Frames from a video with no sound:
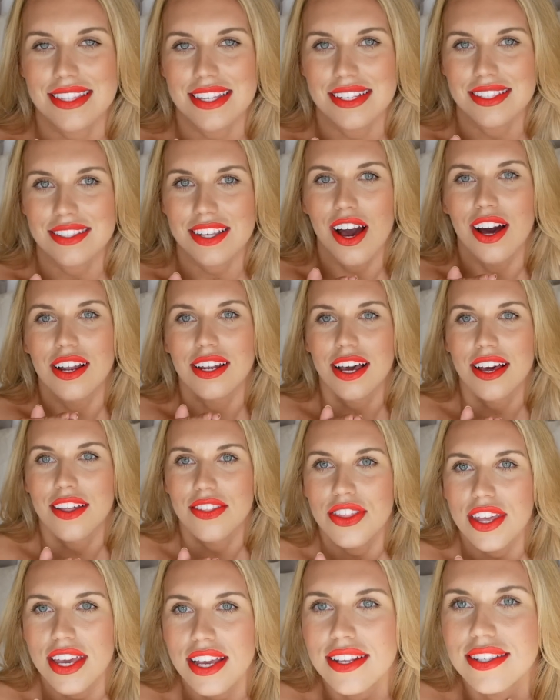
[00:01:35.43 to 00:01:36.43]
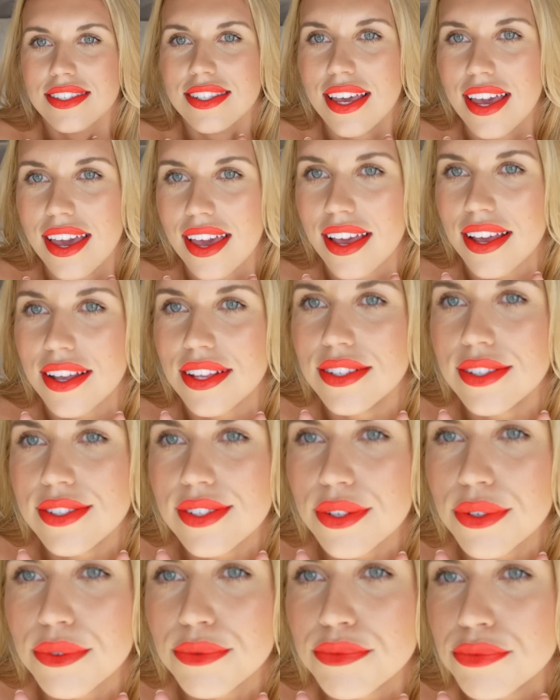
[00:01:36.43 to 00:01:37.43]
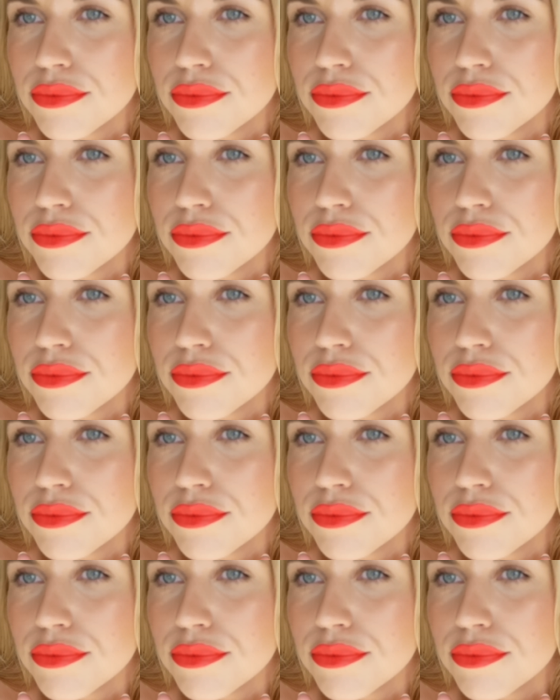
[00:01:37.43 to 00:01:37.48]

this colour? This is